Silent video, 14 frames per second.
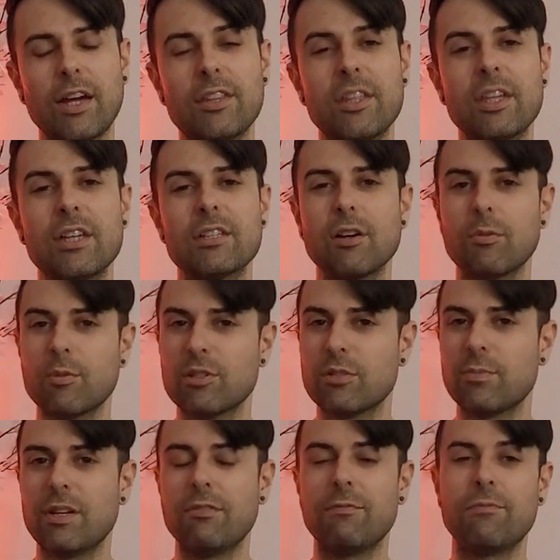think it's almost
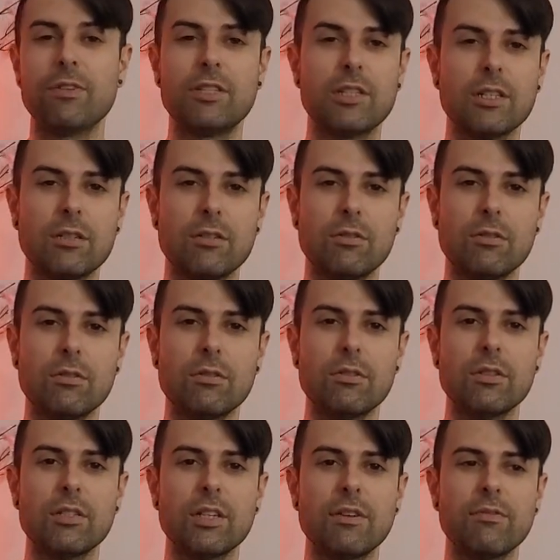metaphysical, the
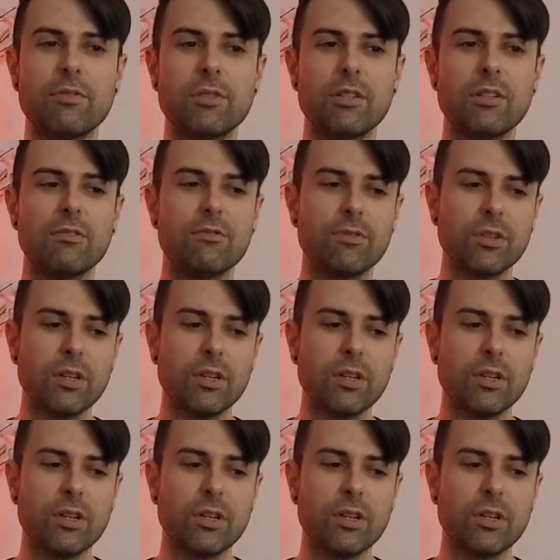level of